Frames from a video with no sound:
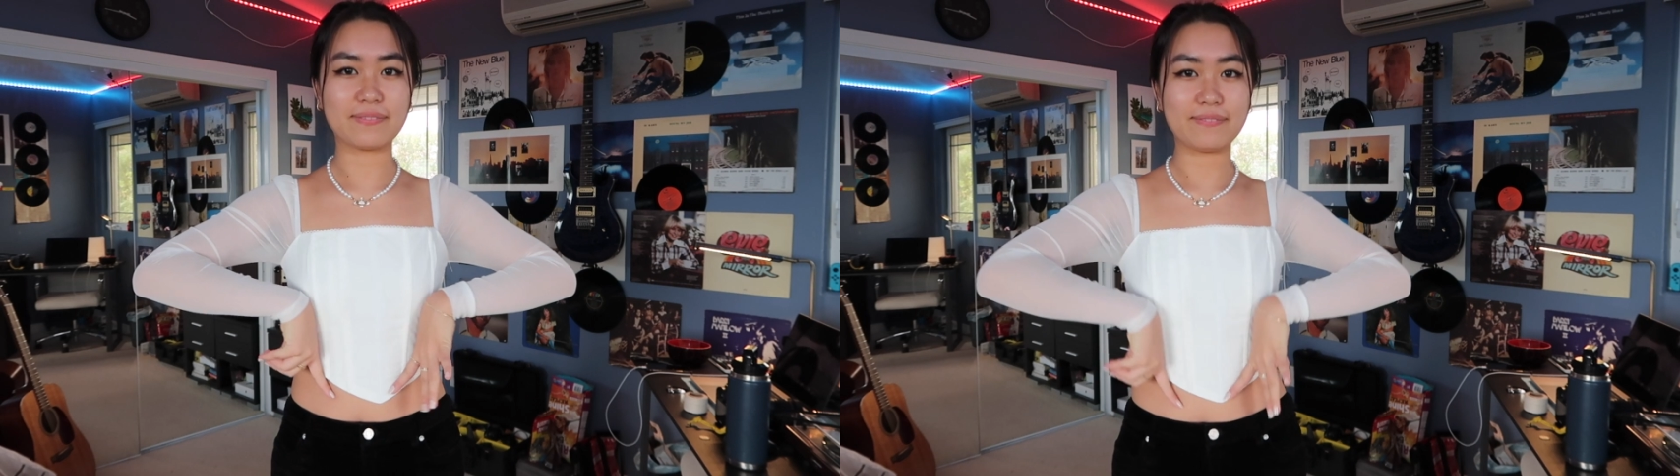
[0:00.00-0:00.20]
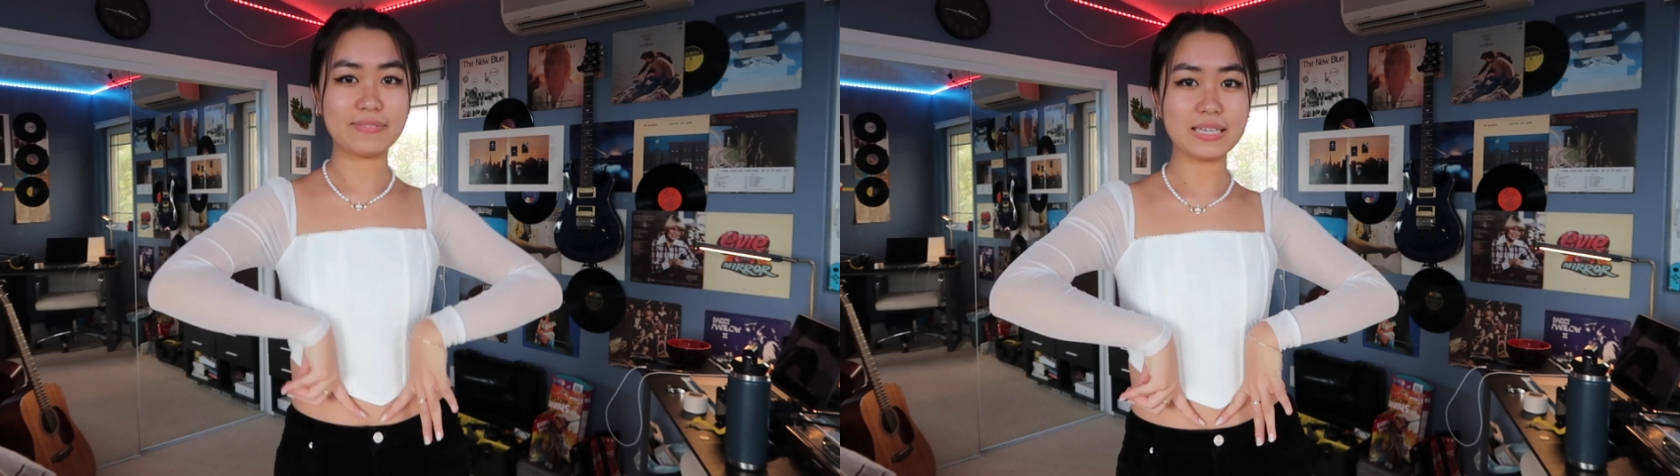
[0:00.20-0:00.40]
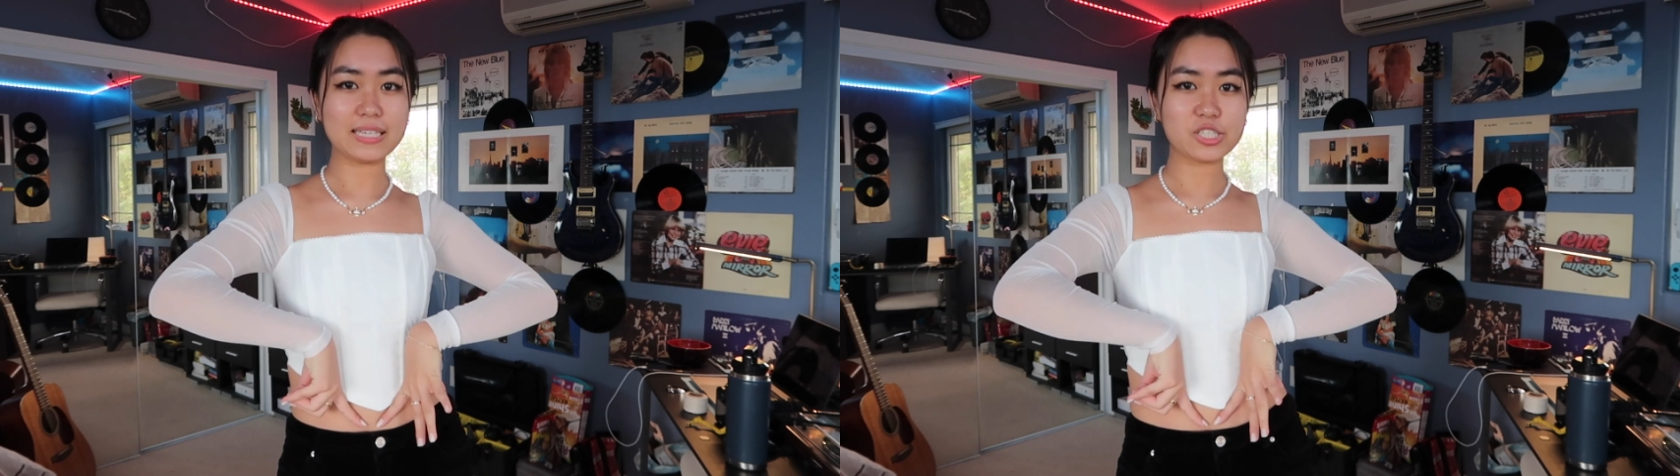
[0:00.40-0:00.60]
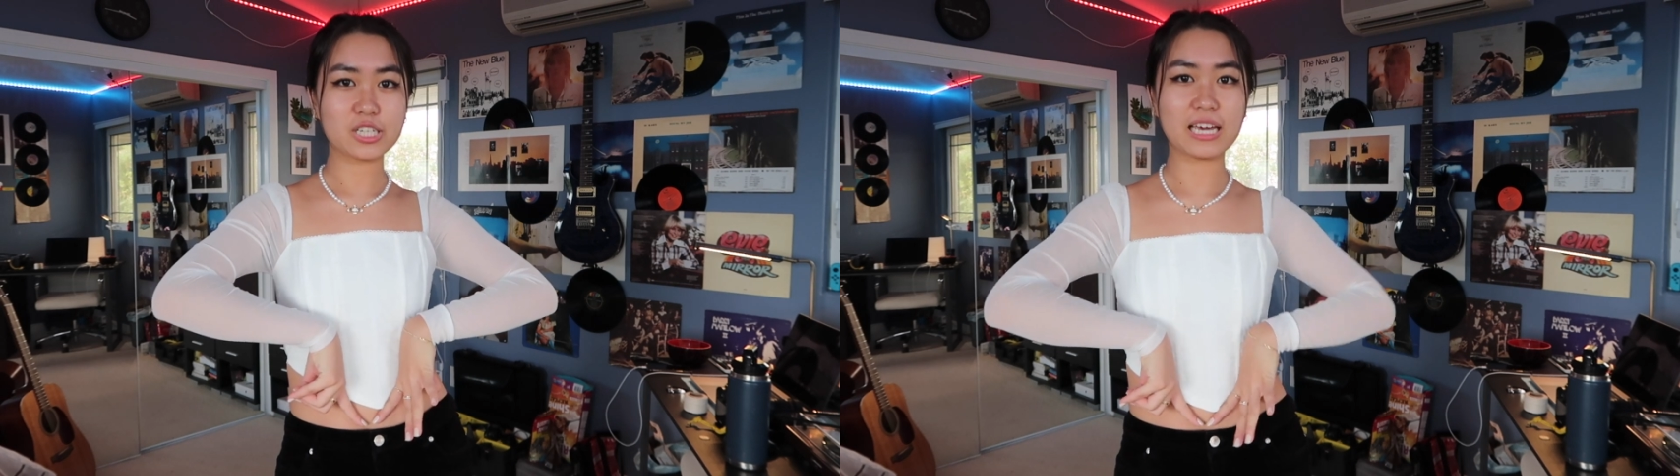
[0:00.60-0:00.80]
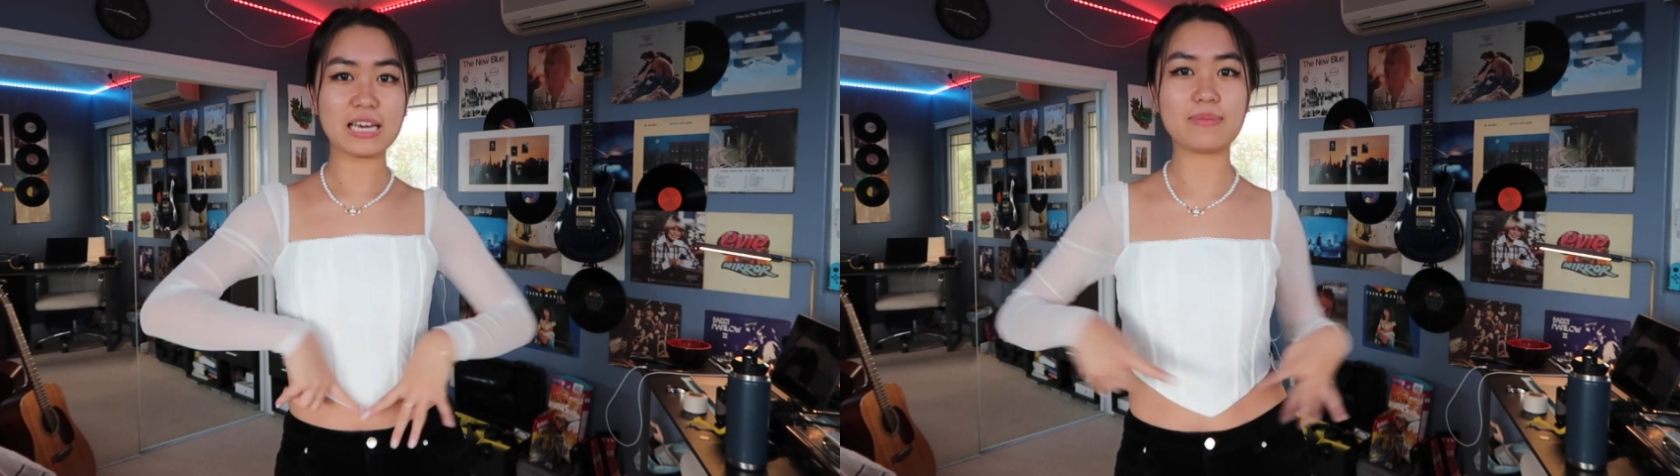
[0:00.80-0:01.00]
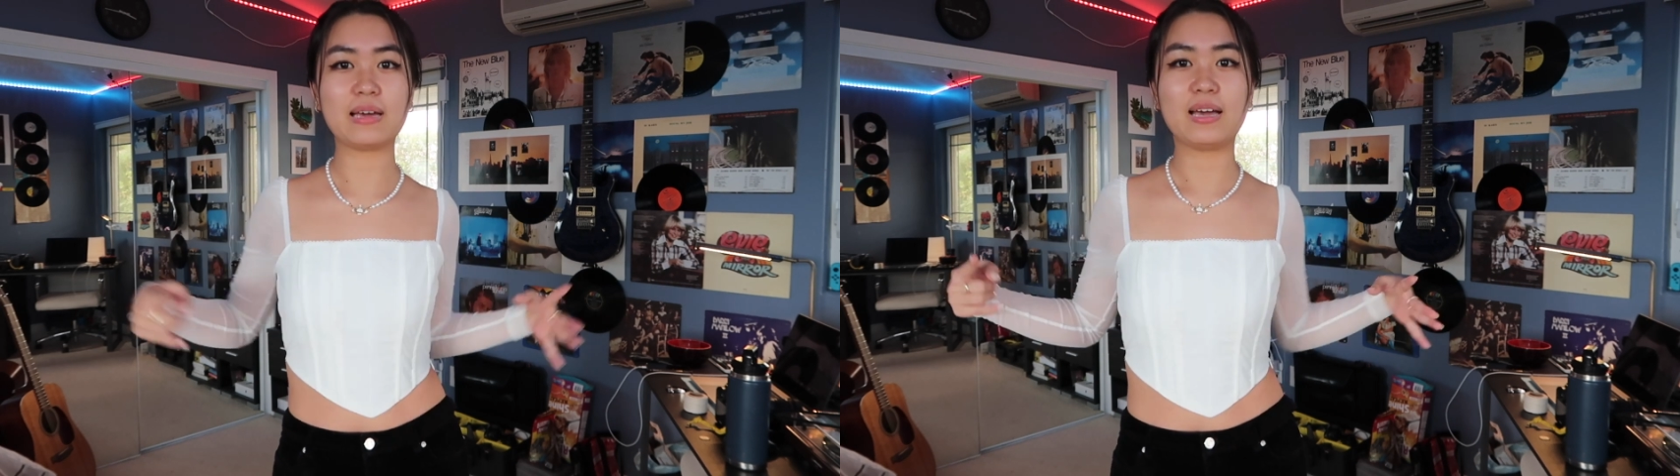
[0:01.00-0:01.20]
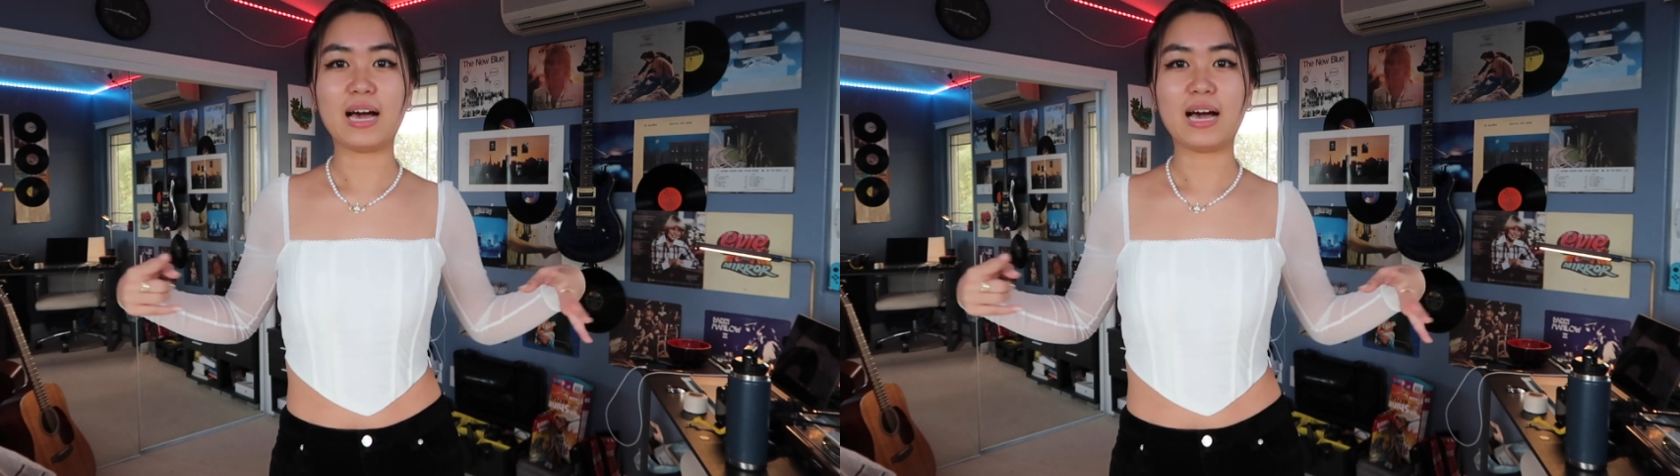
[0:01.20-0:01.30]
the V shape.